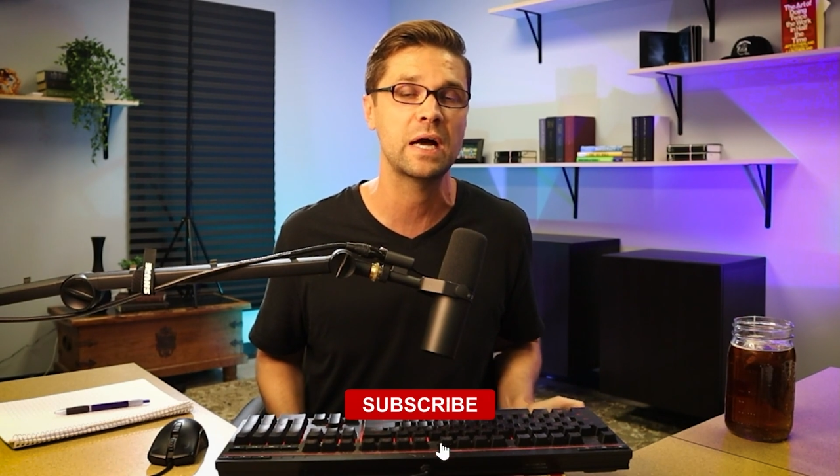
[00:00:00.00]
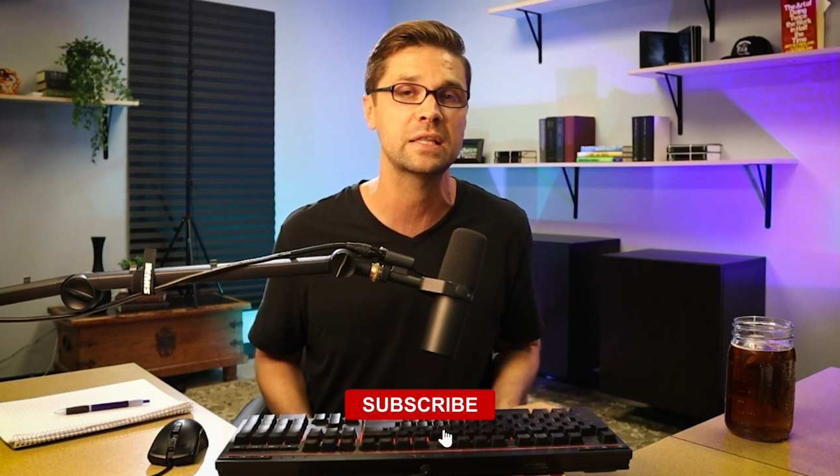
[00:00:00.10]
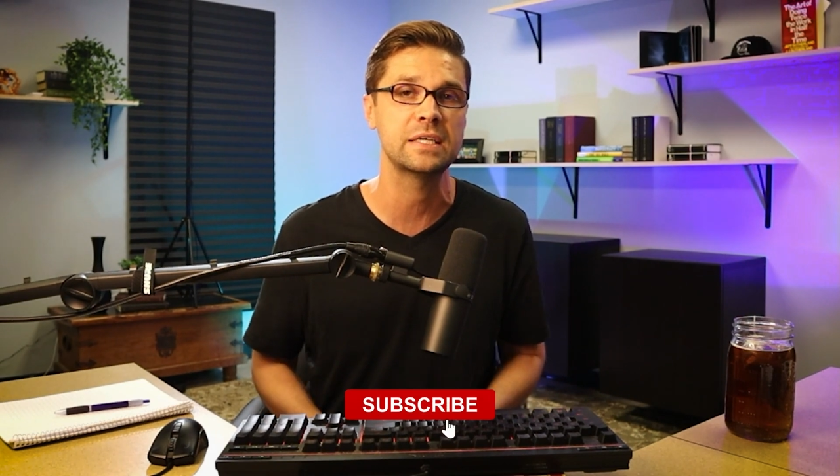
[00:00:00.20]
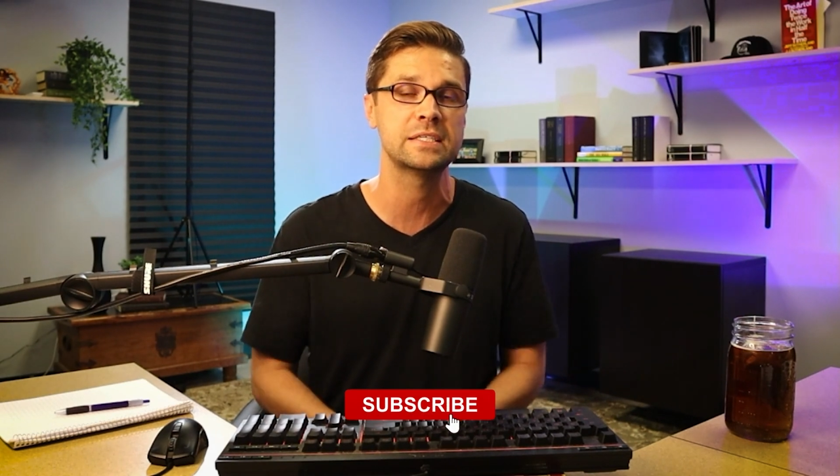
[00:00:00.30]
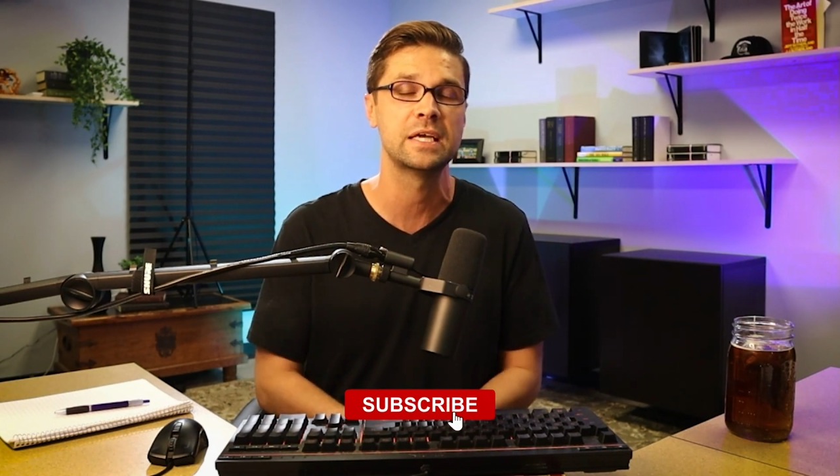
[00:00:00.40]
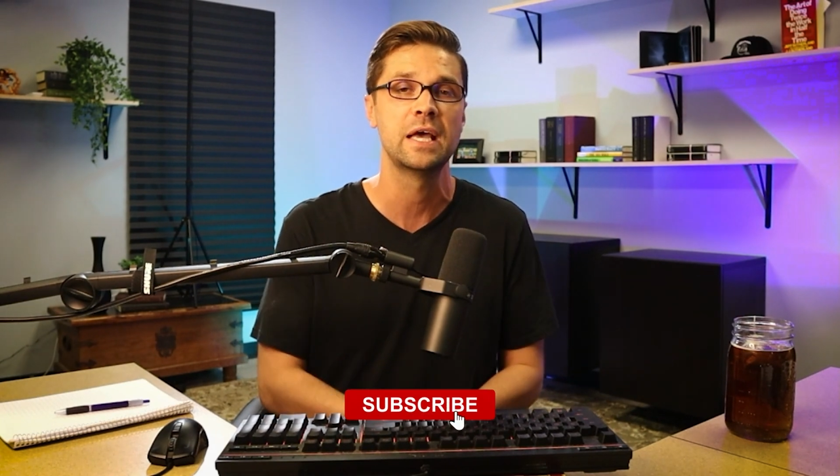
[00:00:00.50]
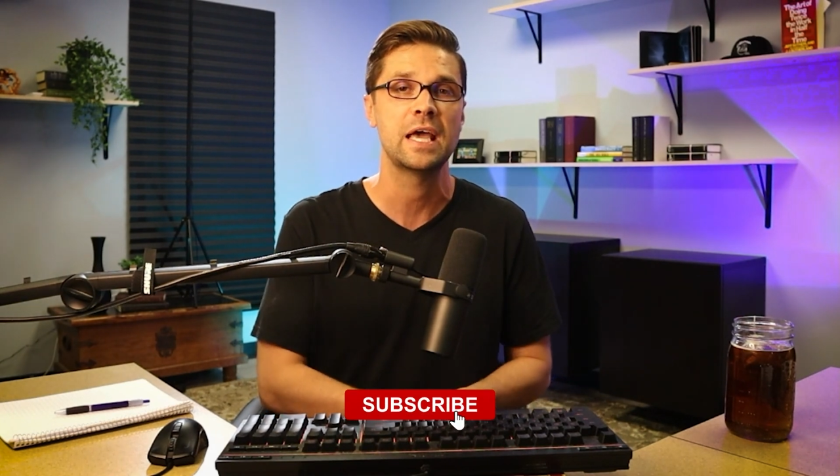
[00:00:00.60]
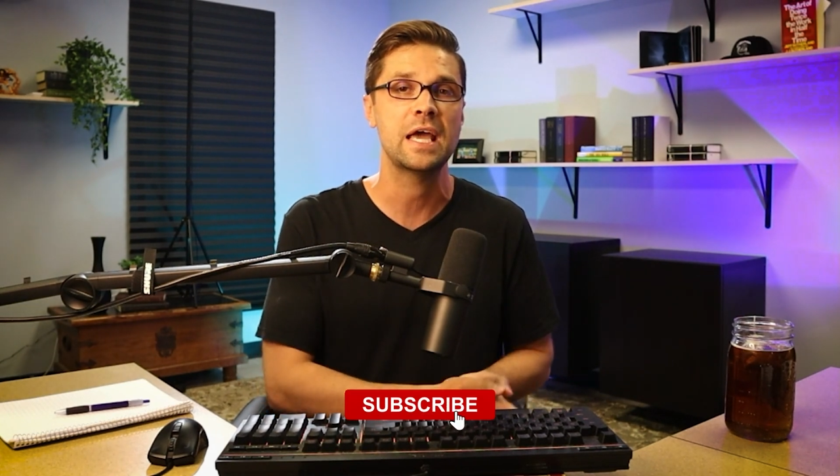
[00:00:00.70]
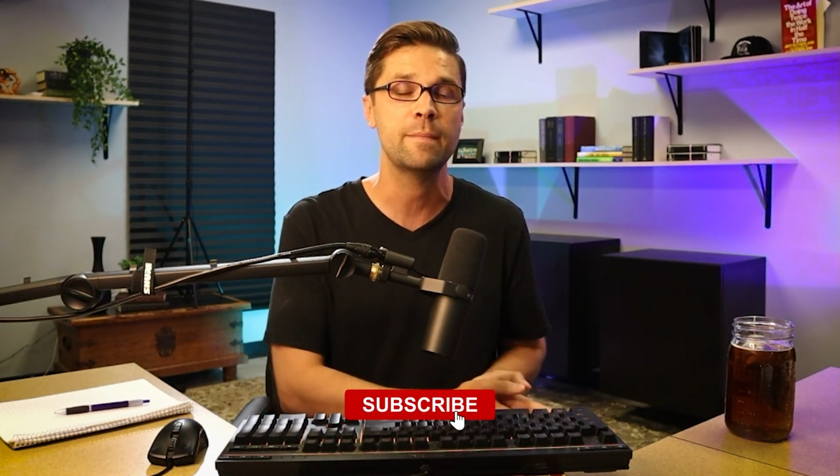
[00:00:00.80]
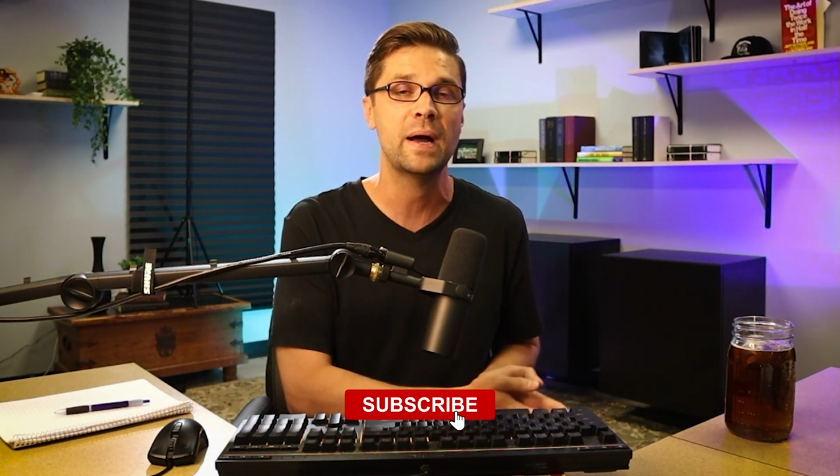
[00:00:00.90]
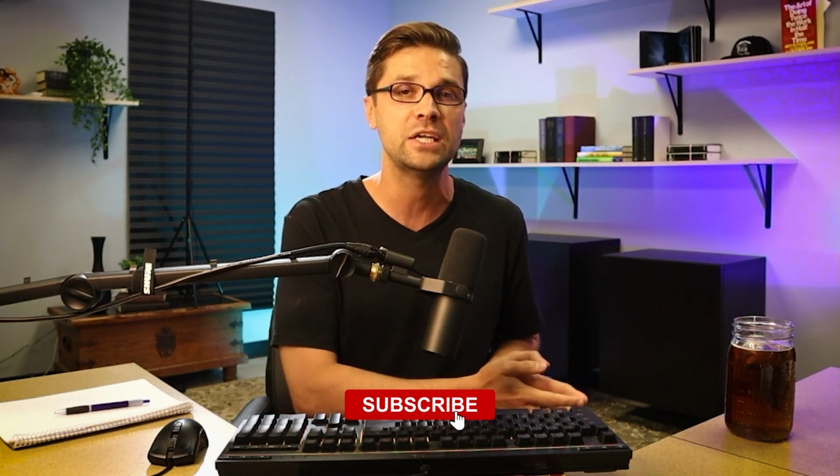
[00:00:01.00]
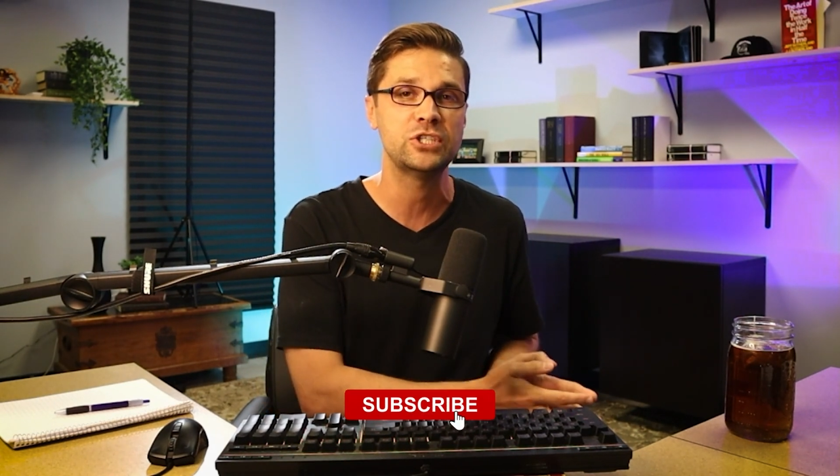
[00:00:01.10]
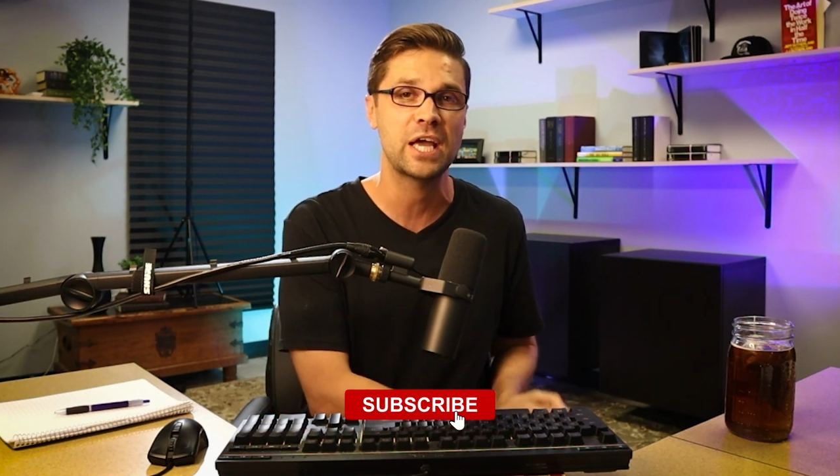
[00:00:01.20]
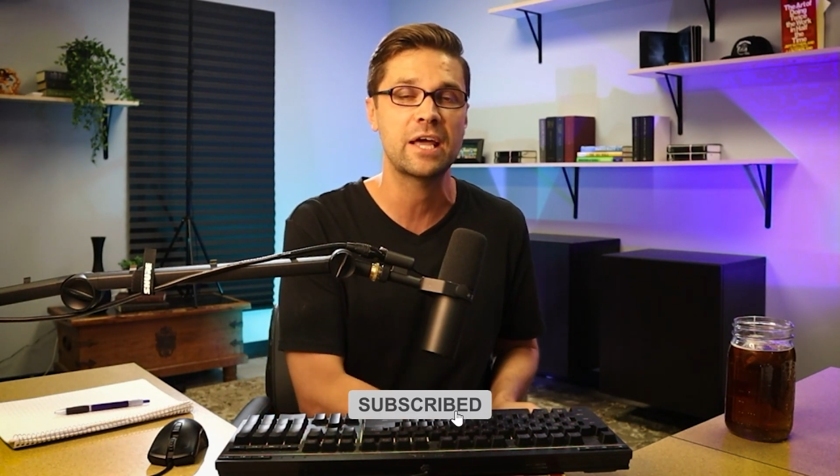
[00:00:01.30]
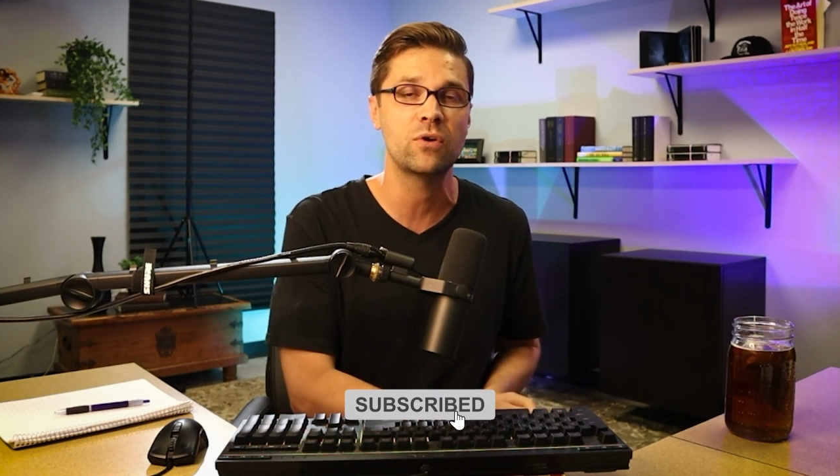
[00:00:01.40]
this in my
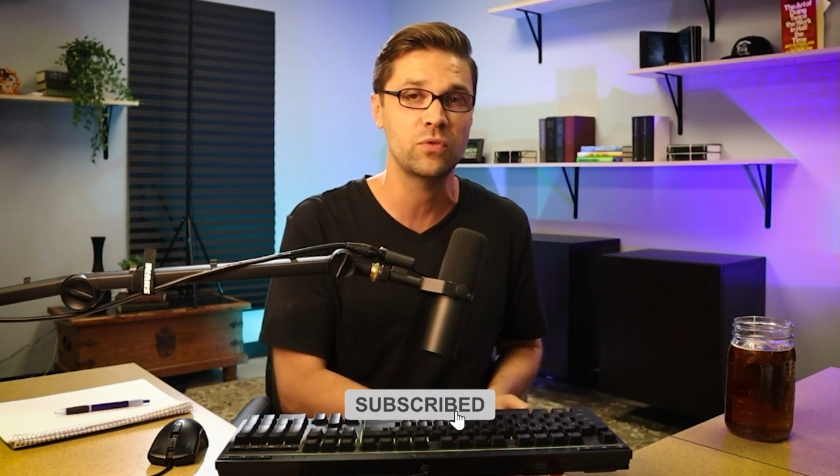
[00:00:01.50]
channel,